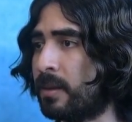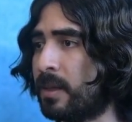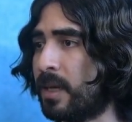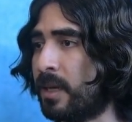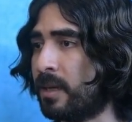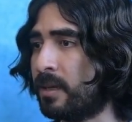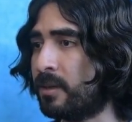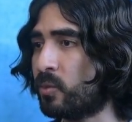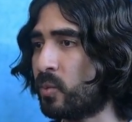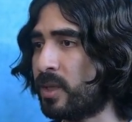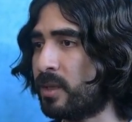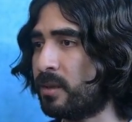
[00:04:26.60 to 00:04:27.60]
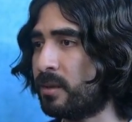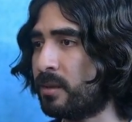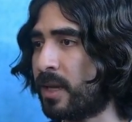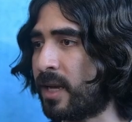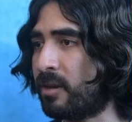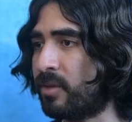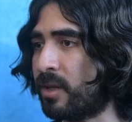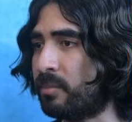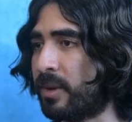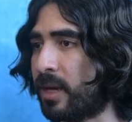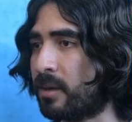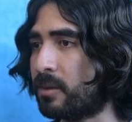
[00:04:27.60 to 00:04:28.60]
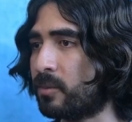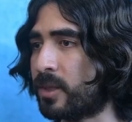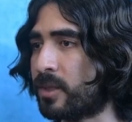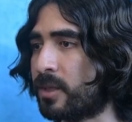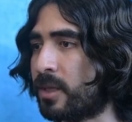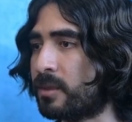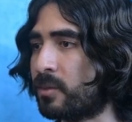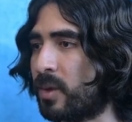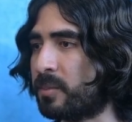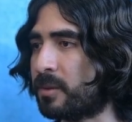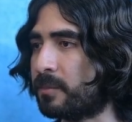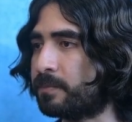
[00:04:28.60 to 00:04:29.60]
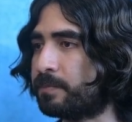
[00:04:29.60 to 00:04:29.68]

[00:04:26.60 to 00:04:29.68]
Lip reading: And we have a battle, which takes in a weapon.